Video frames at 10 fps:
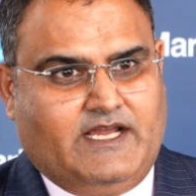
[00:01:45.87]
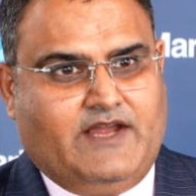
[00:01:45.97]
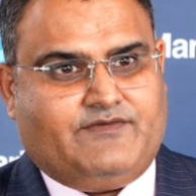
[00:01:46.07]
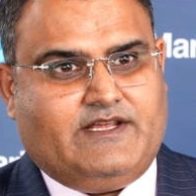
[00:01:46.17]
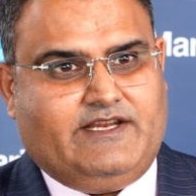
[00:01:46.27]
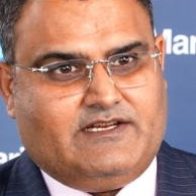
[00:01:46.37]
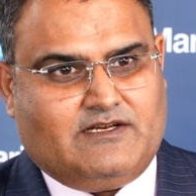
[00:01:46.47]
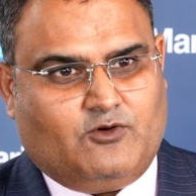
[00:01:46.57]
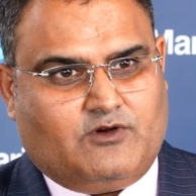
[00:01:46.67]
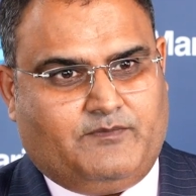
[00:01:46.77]
If they need a
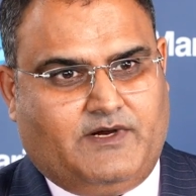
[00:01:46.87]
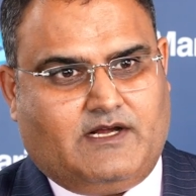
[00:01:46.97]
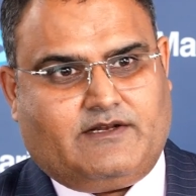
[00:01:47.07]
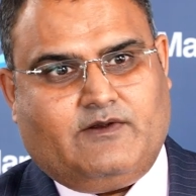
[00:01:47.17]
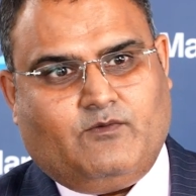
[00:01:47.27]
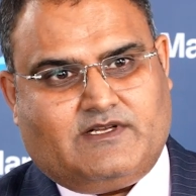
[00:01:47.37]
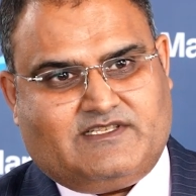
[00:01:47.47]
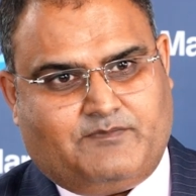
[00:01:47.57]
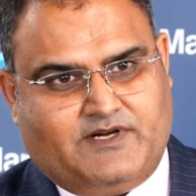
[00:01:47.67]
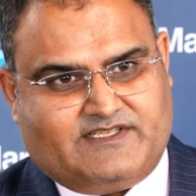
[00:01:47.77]
local partner,
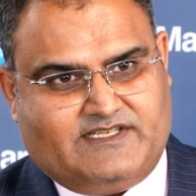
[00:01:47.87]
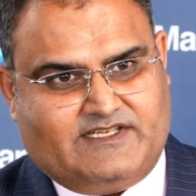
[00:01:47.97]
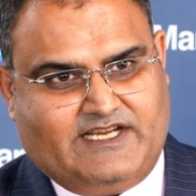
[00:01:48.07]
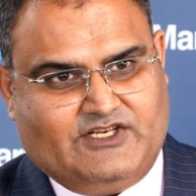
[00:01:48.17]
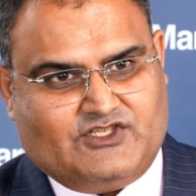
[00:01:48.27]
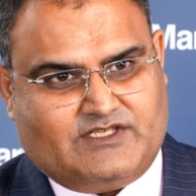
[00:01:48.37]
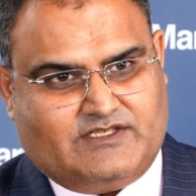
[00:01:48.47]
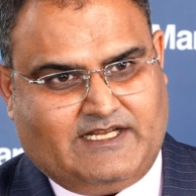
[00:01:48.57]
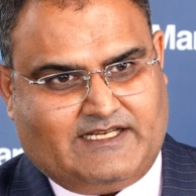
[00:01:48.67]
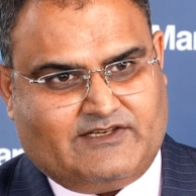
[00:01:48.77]
what's the percentage
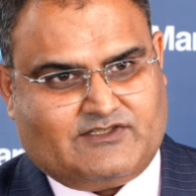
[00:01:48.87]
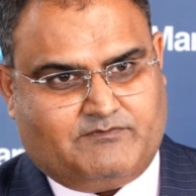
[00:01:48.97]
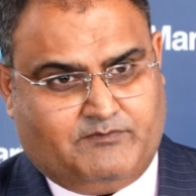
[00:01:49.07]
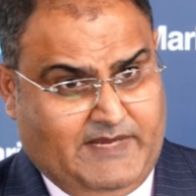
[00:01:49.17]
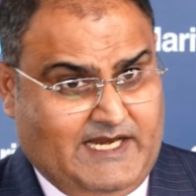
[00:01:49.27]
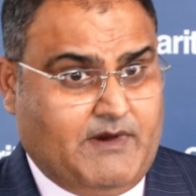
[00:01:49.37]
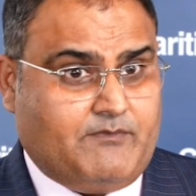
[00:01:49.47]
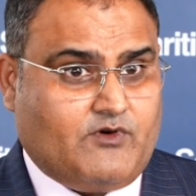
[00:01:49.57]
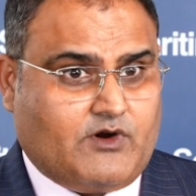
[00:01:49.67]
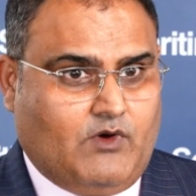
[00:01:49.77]
that is
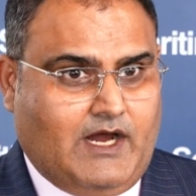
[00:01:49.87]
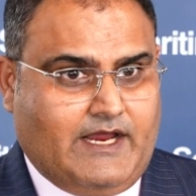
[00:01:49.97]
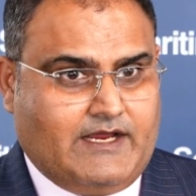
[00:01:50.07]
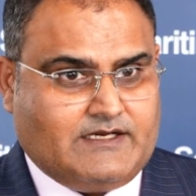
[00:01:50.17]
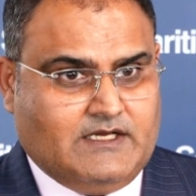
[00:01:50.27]
minimum required?